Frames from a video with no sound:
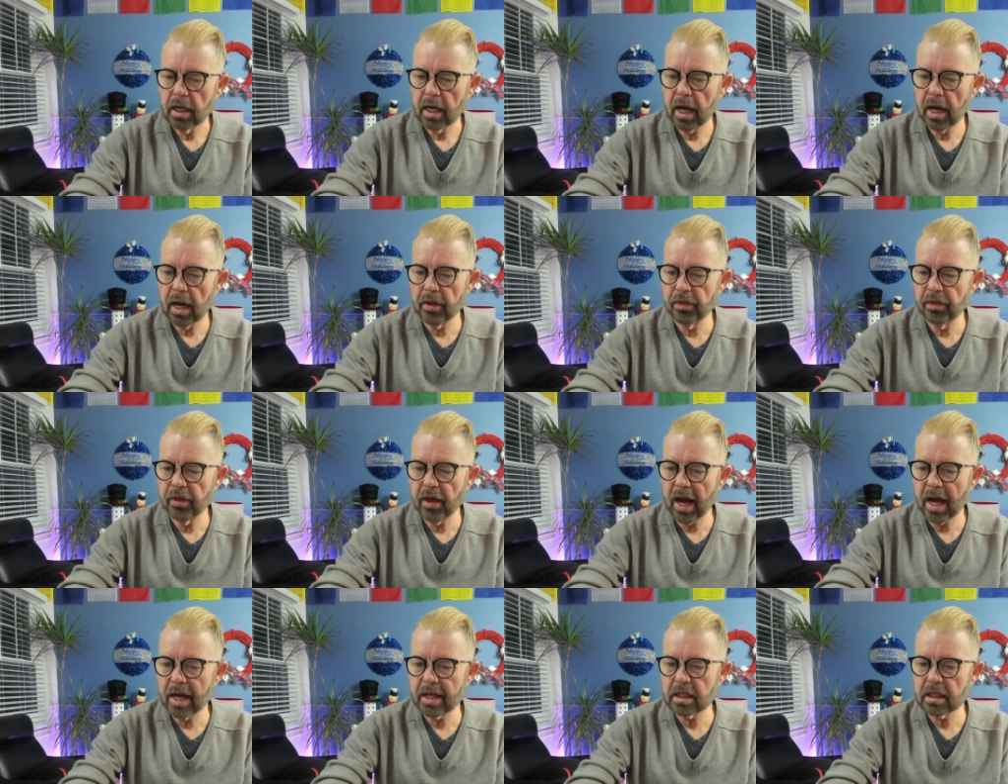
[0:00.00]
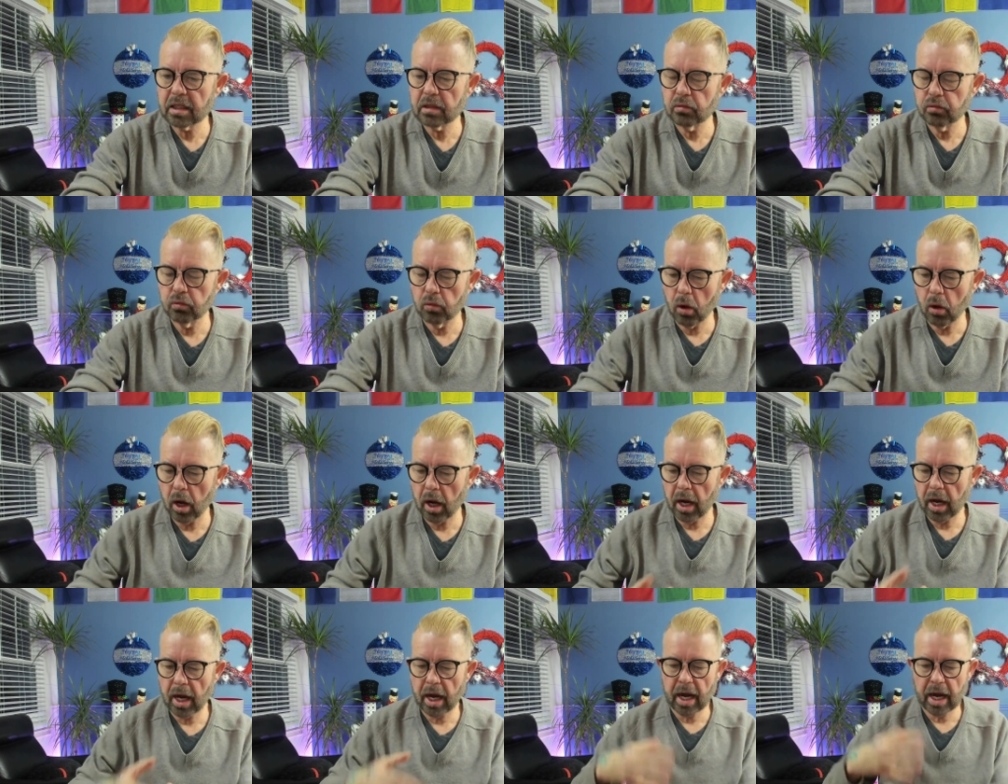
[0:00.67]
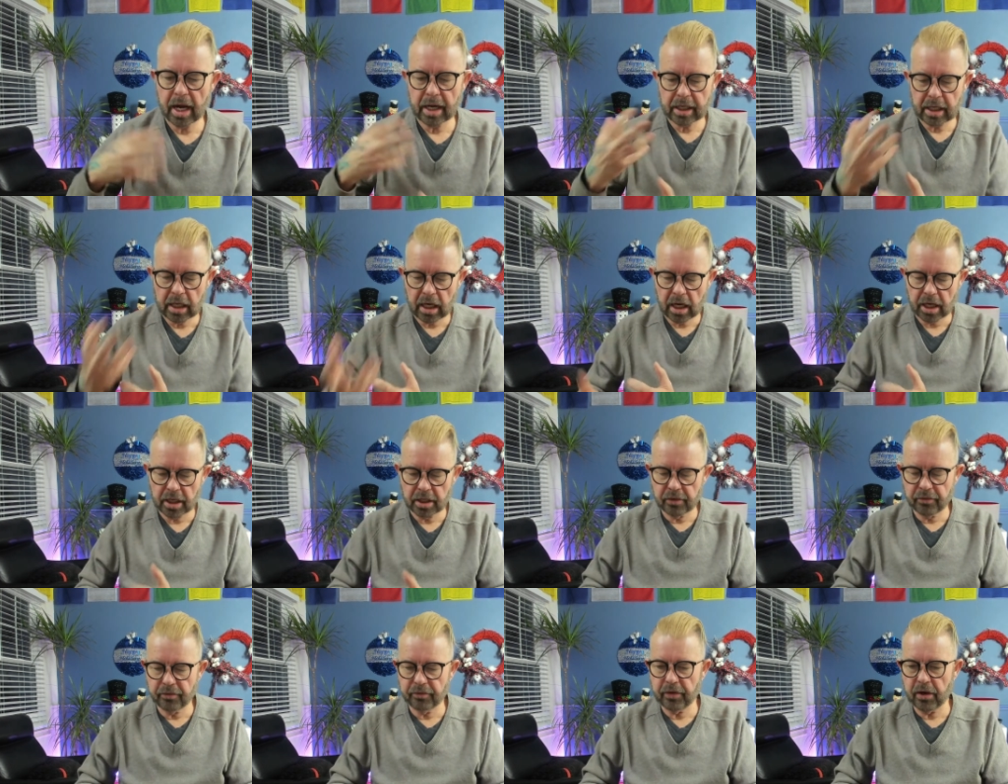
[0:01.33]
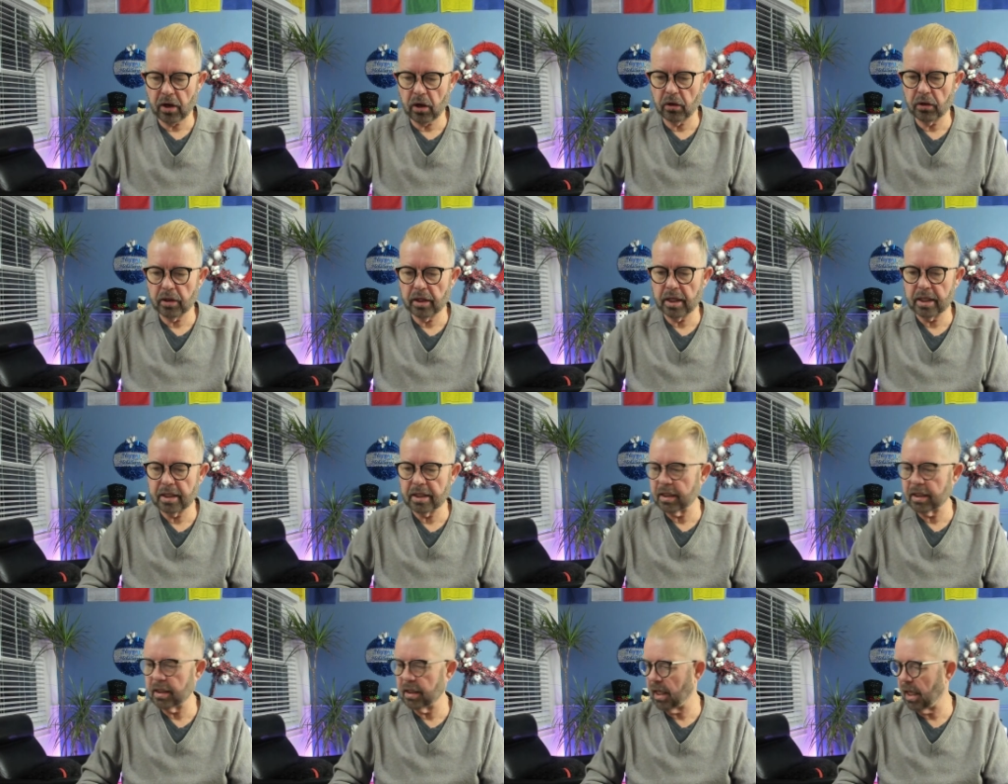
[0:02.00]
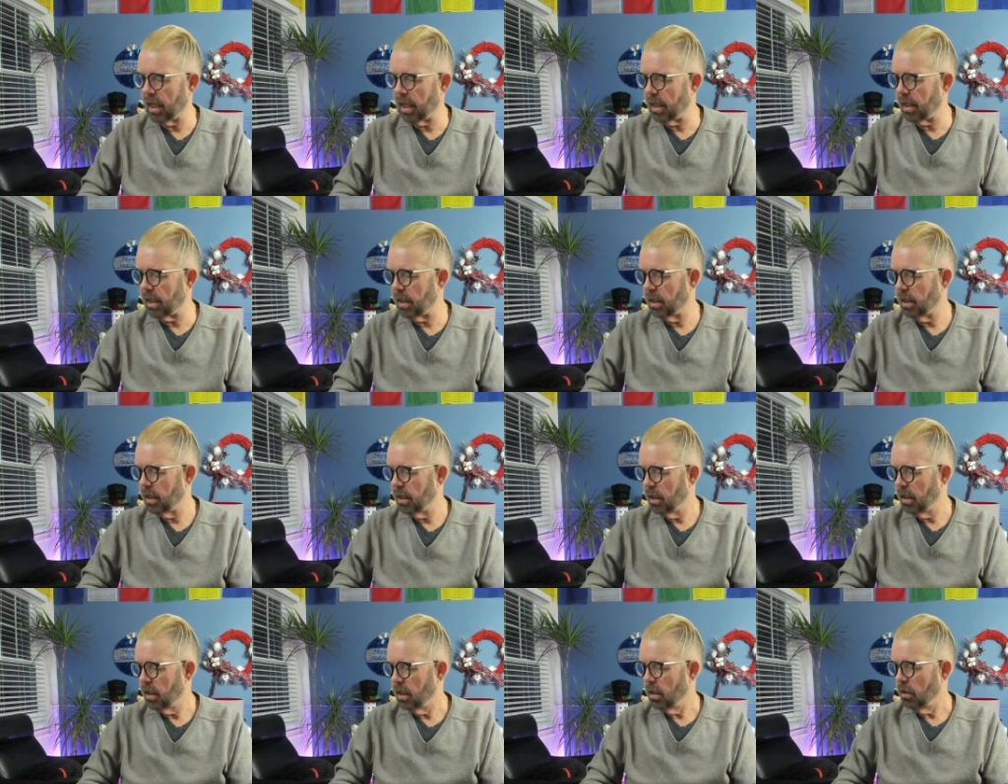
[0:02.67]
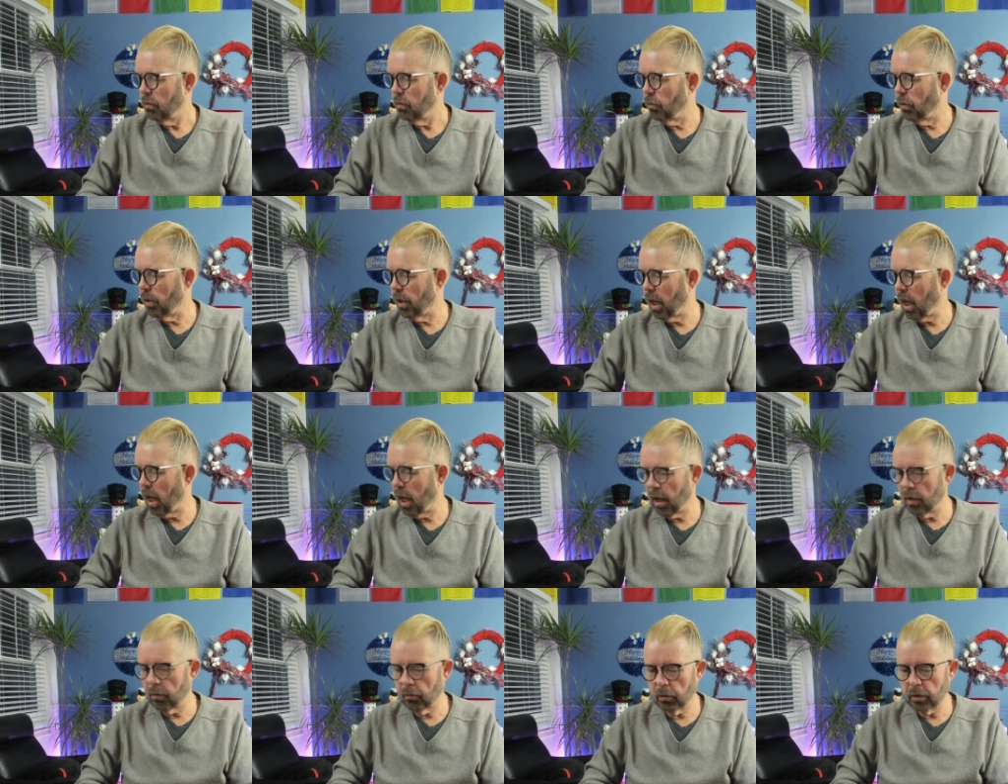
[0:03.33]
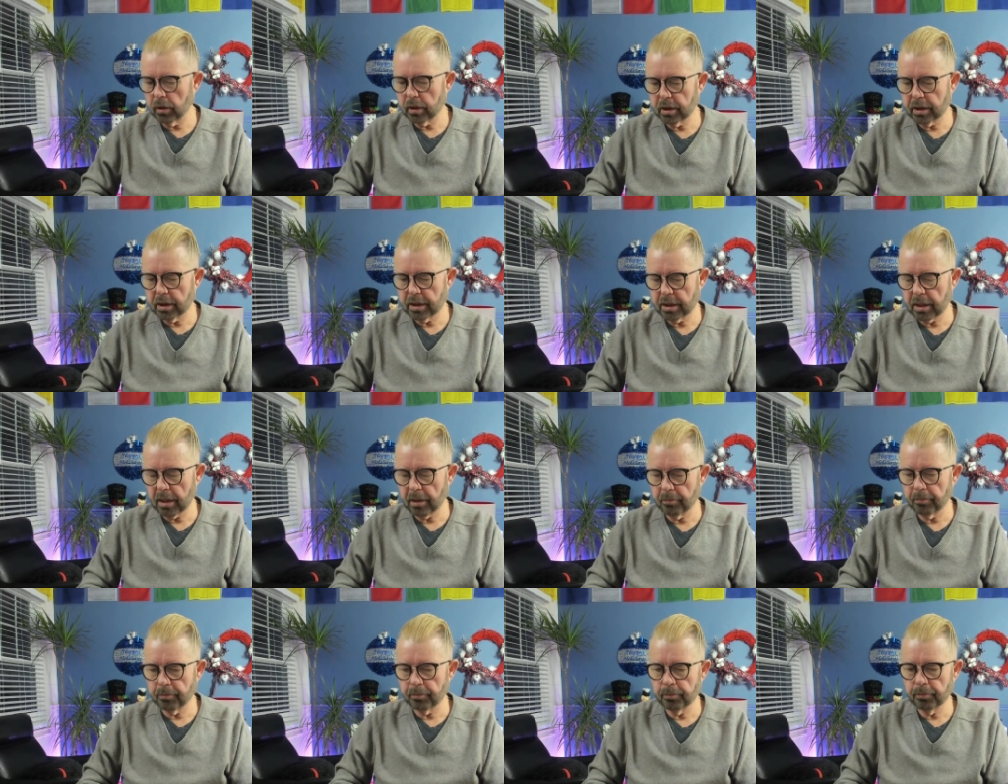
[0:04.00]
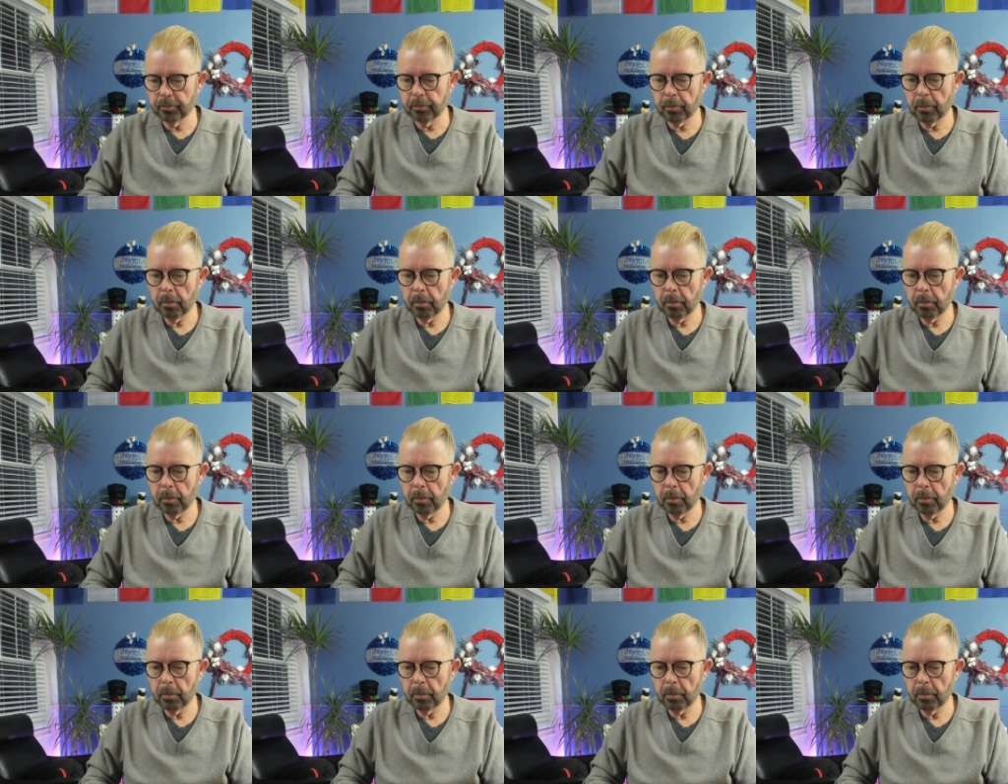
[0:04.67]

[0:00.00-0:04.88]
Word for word: And that's what I kind of felt yesterday when I was um,